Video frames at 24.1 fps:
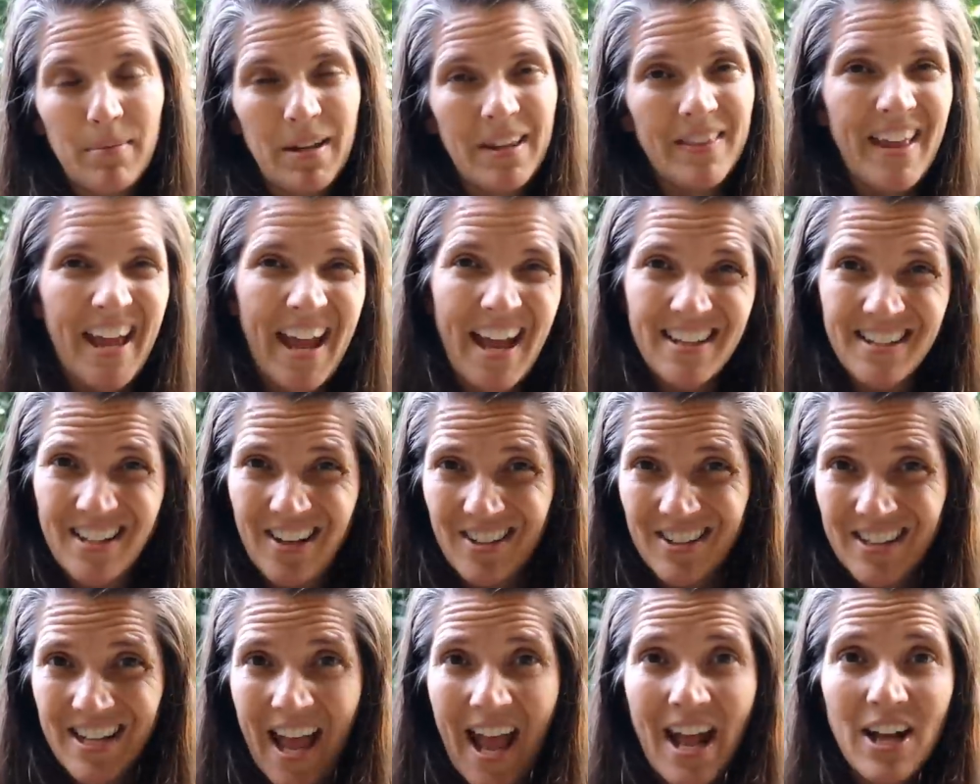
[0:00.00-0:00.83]
bin that has our
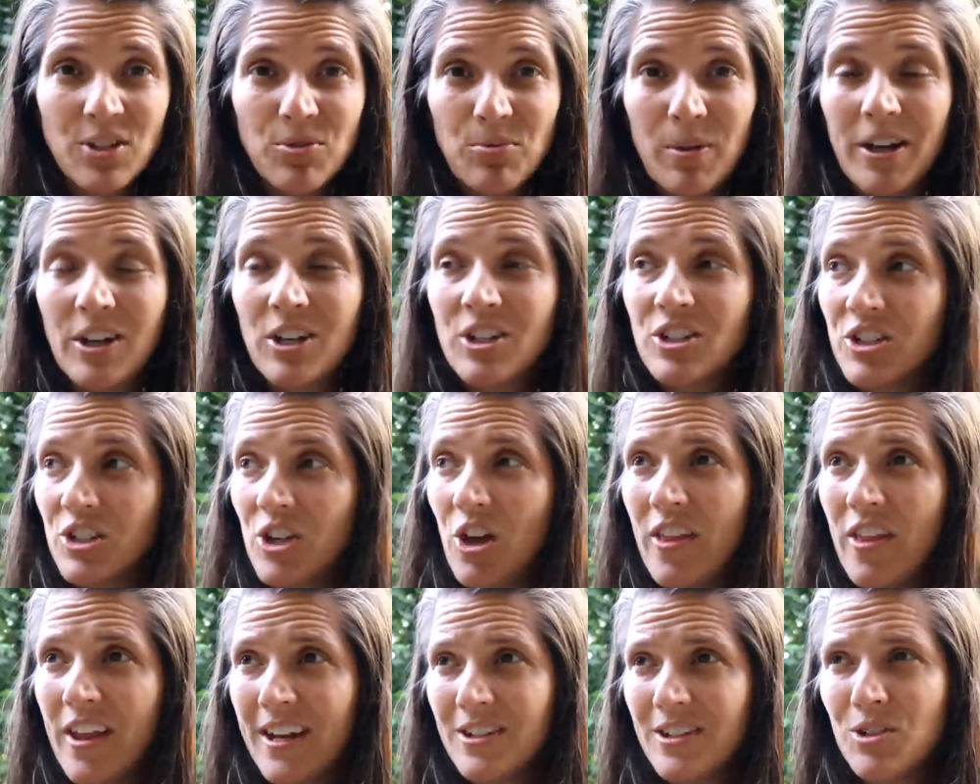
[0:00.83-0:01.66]
tax records and
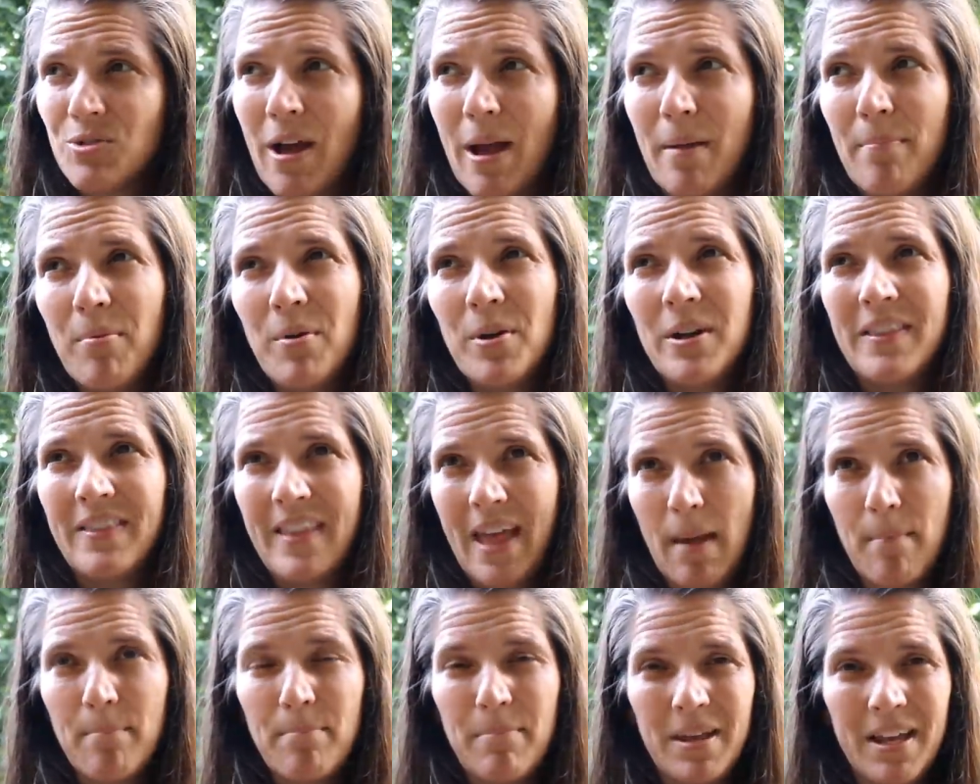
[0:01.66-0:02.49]
all that. So I put in
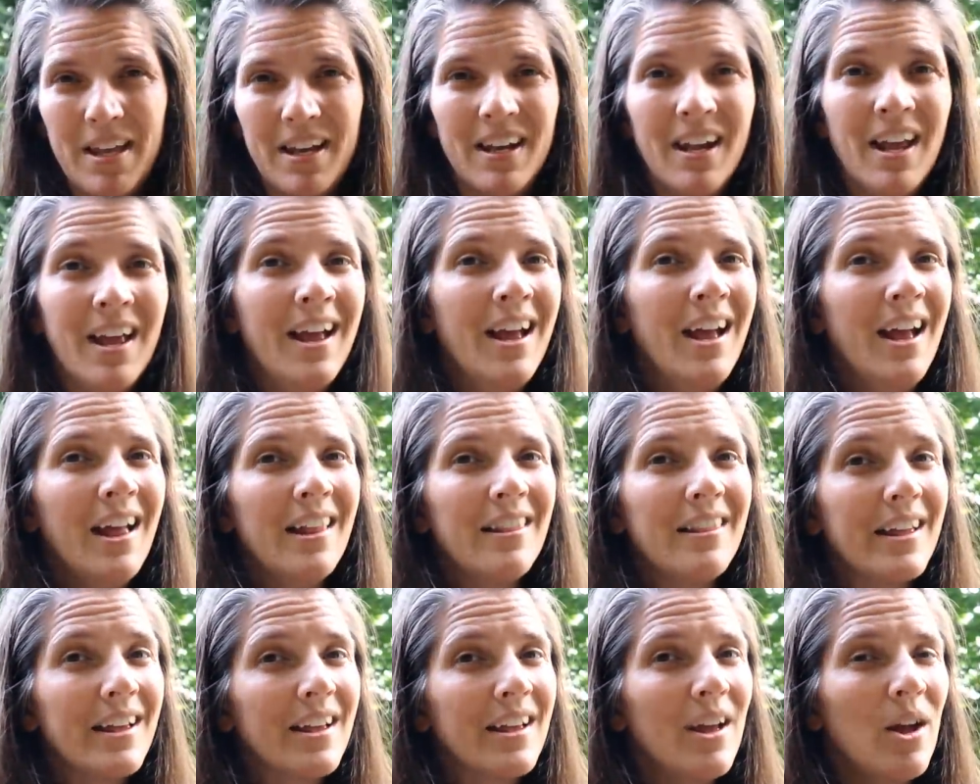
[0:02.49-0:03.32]
that bin
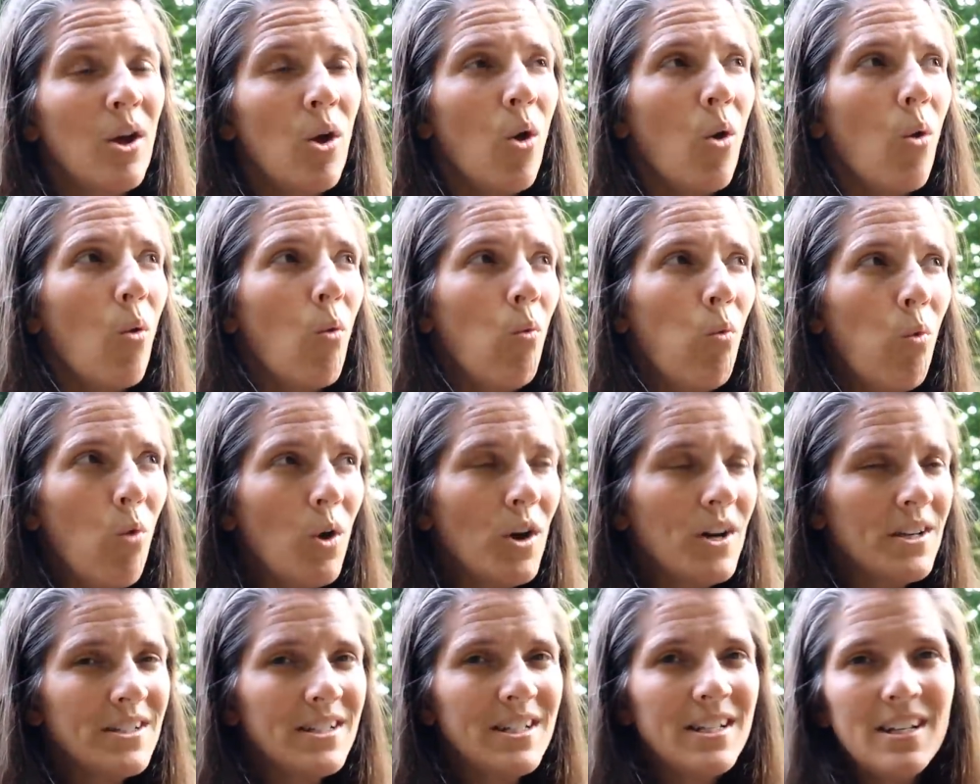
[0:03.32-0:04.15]
like
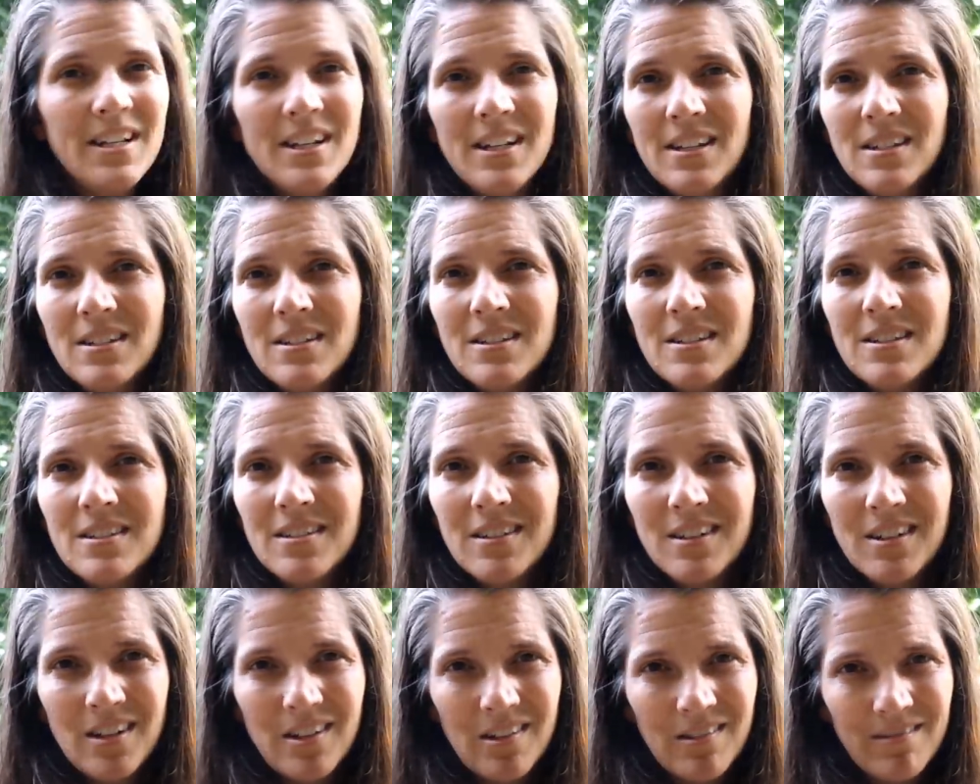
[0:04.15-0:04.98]
warranties,
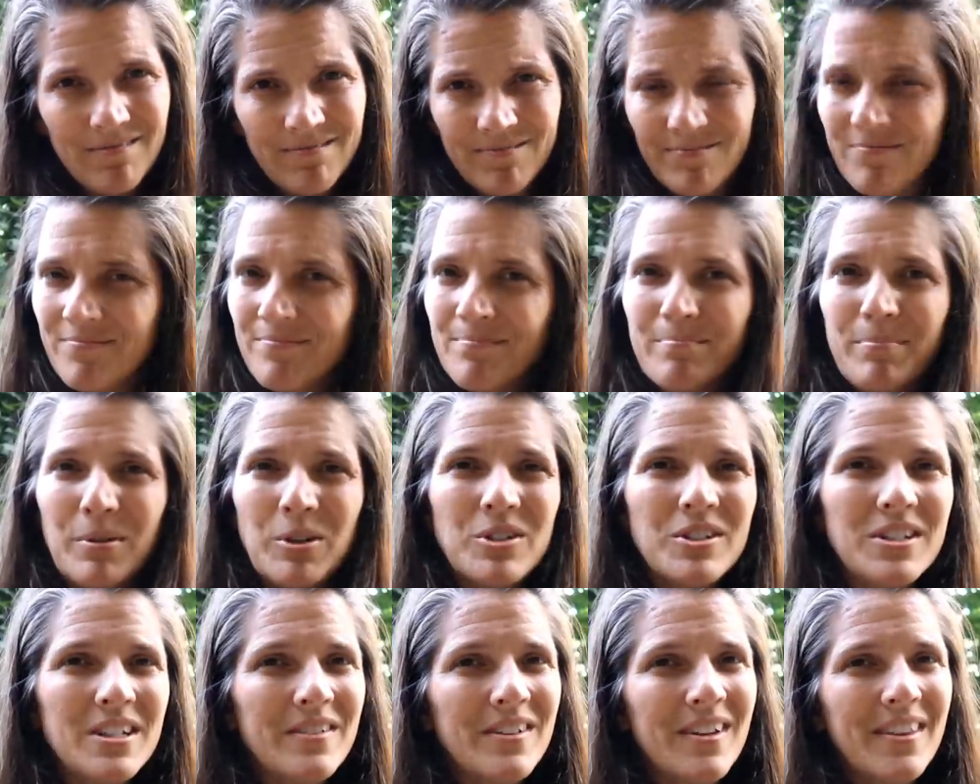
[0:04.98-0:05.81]
you know,
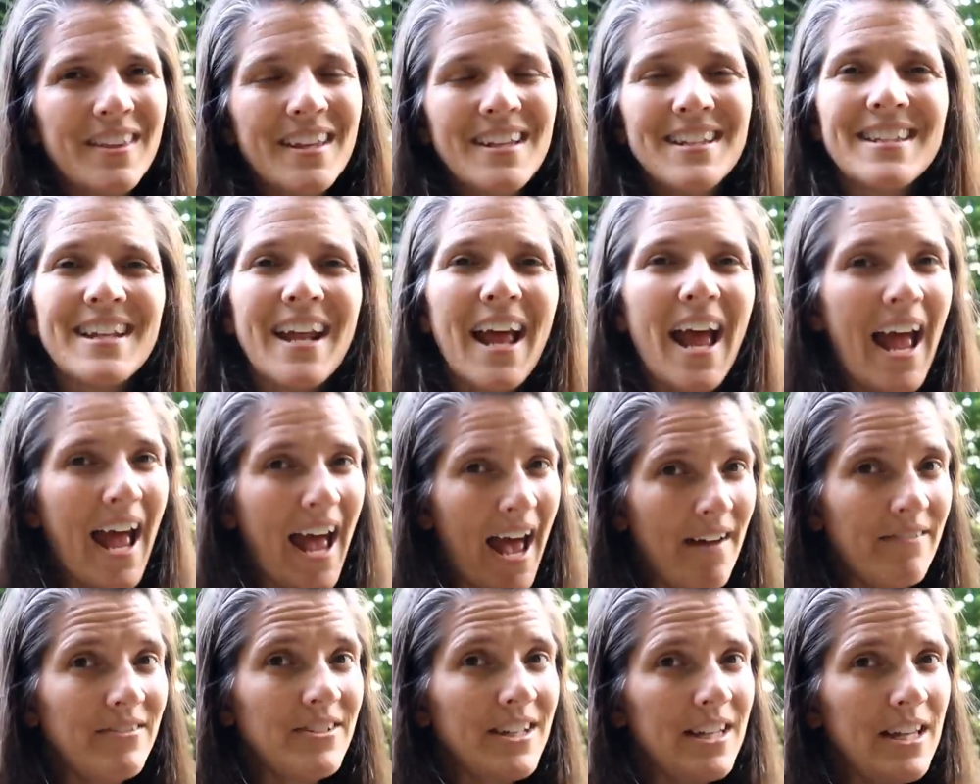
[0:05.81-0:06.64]
burst of things that I
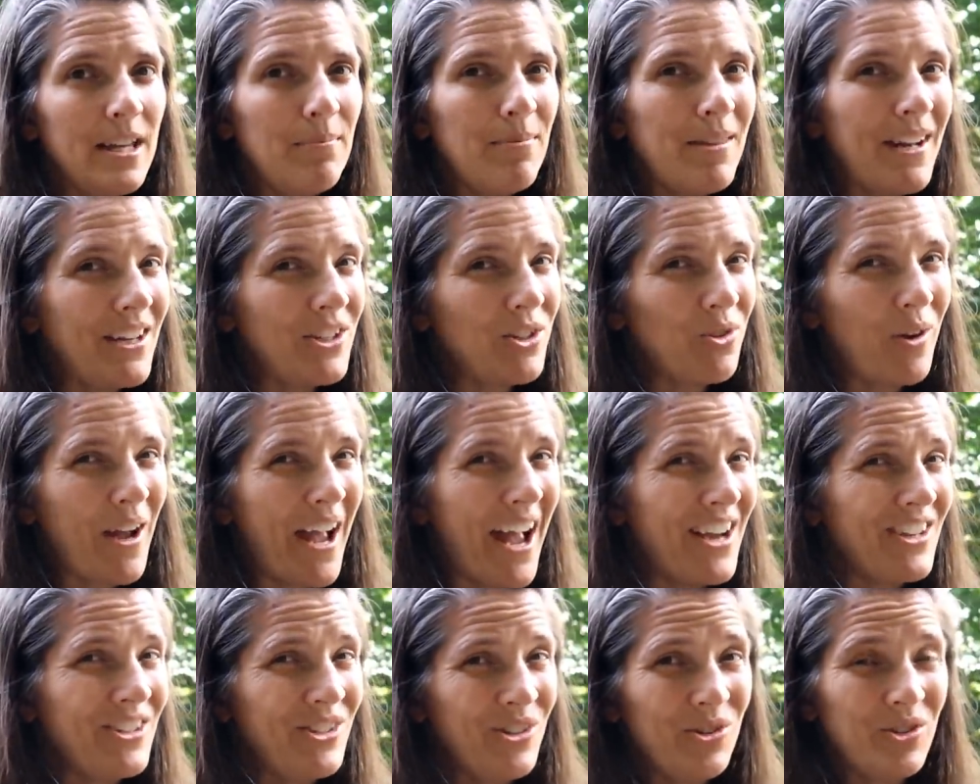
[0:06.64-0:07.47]
have to keep that I
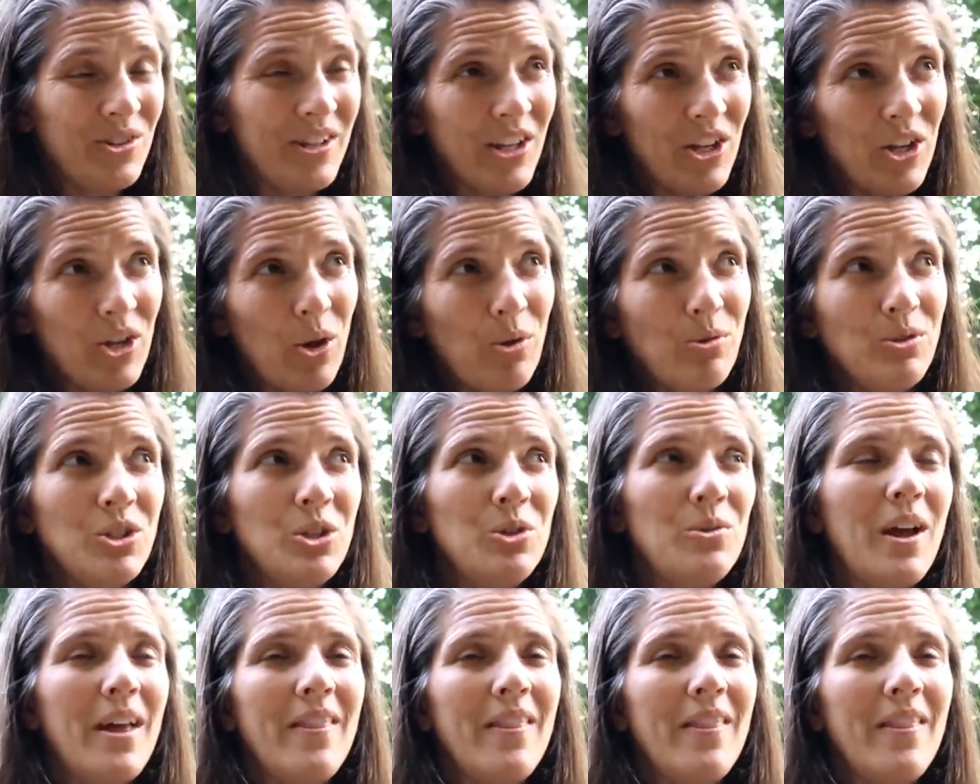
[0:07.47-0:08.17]
don't usually go to.